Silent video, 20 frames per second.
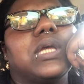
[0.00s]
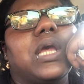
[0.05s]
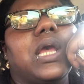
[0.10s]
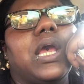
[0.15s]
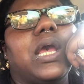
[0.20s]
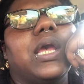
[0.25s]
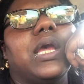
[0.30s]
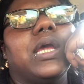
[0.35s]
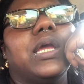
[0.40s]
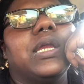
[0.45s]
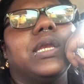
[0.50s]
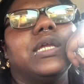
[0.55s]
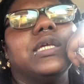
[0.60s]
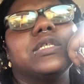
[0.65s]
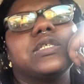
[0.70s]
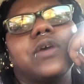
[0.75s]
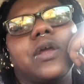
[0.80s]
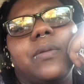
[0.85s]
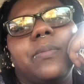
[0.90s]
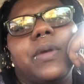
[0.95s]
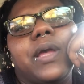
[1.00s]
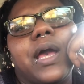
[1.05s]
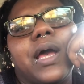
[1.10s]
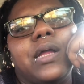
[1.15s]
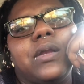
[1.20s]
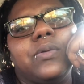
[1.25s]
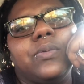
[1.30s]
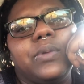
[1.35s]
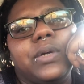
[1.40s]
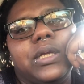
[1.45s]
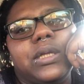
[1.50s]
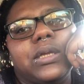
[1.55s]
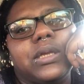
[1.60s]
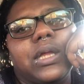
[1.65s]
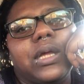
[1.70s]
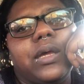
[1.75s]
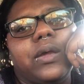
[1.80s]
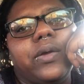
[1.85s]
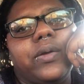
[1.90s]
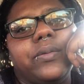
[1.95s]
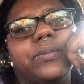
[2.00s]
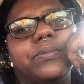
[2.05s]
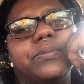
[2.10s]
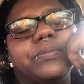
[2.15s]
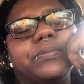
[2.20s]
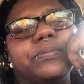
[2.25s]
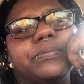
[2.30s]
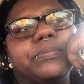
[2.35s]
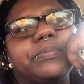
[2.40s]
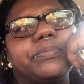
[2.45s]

and it's going to be Halloween themed.